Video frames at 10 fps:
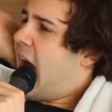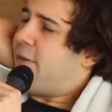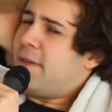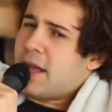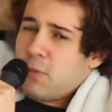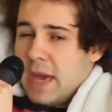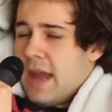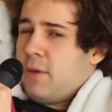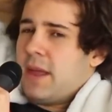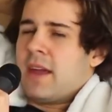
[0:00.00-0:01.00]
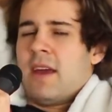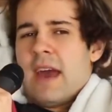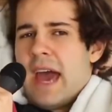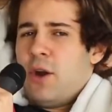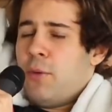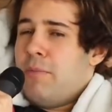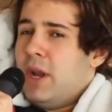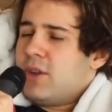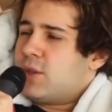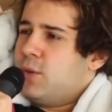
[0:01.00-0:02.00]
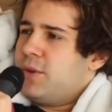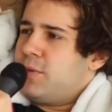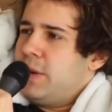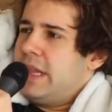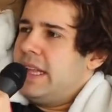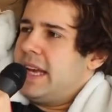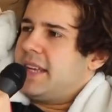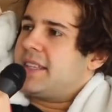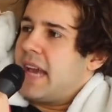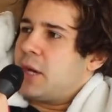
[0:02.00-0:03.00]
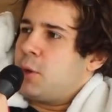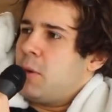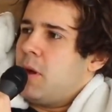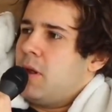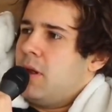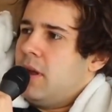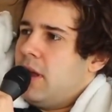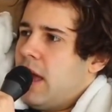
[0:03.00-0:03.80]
I feel like we had I don't know. Middle school was really like sexual,